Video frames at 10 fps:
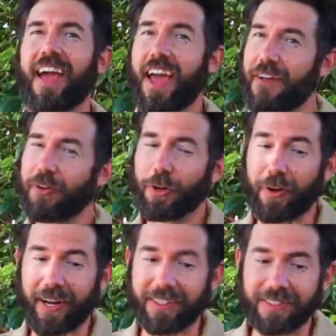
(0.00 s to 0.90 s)

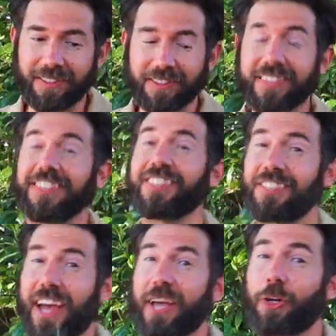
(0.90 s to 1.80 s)
evergreens
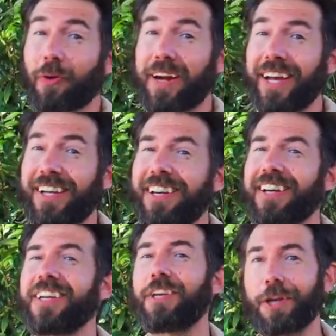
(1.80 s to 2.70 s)
stay green
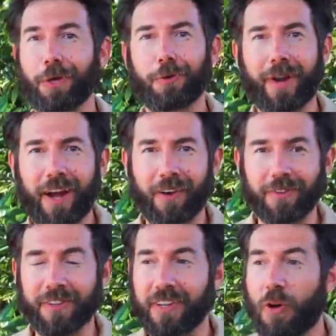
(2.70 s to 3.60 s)
year-round,